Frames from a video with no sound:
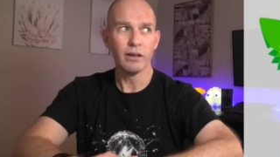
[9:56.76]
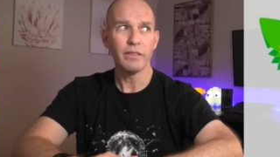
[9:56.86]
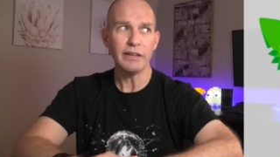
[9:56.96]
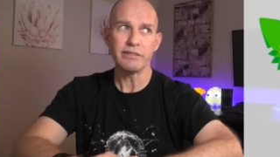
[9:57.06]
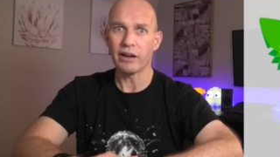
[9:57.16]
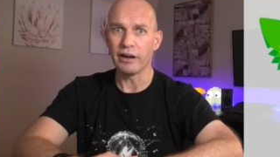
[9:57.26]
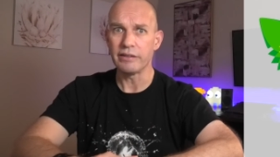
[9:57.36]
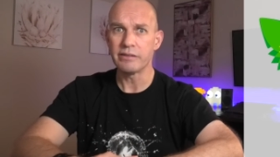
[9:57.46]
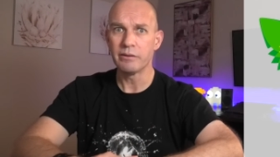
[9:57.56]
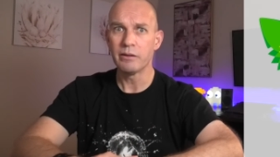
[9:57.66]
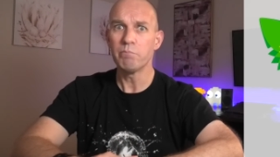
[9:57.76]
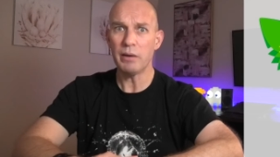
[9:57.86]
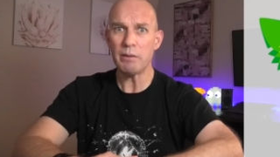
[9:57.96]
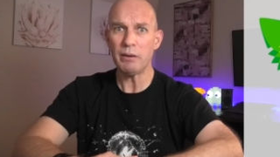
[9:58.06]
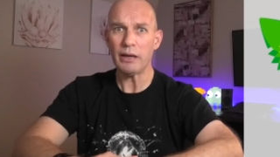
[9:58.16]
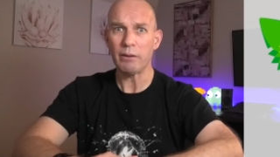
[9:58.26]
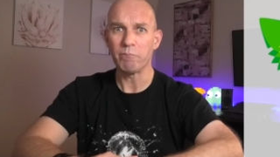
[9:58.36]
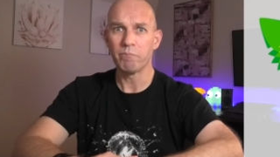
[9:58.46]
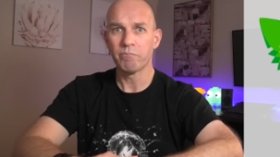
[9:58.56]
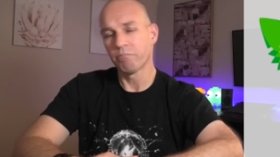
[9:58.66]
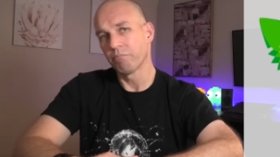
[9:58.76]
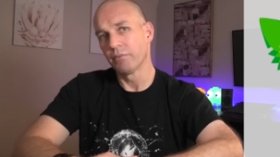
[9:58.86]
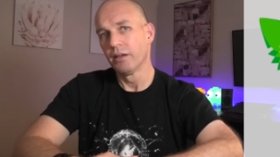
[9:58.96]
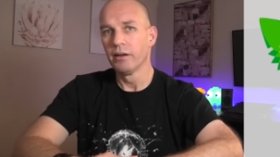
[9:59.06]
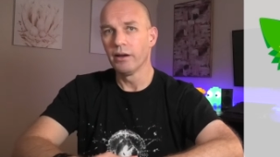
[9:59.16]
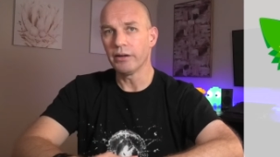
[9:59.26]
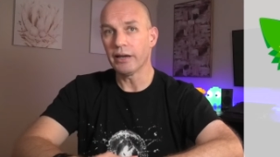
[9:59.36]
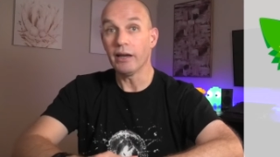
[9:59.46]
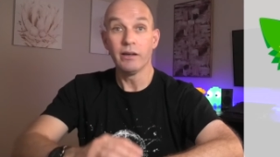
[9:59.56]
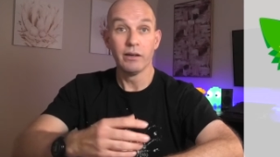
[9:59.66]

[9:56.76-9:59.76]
these guys, BP. Okay,